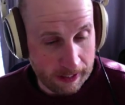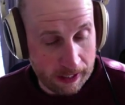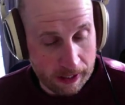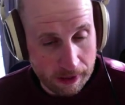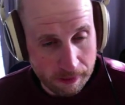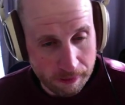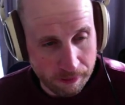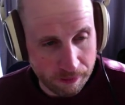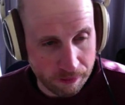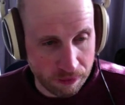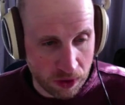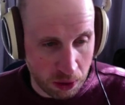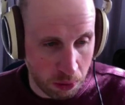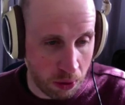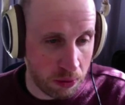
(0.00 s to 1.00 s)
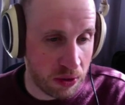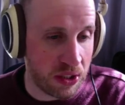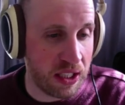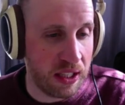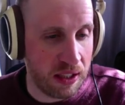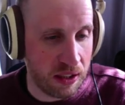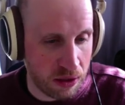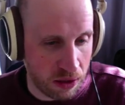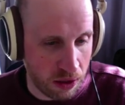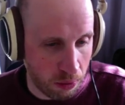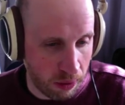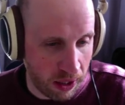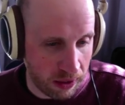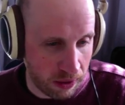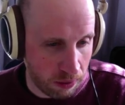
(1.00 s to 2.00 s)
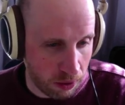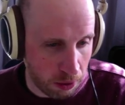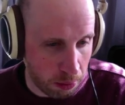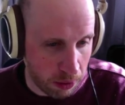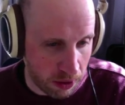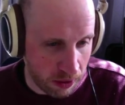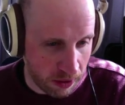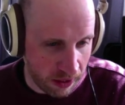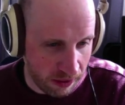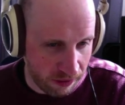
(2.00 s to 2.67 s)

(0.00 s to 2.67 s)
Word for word: um, you won't see this no rel no opener.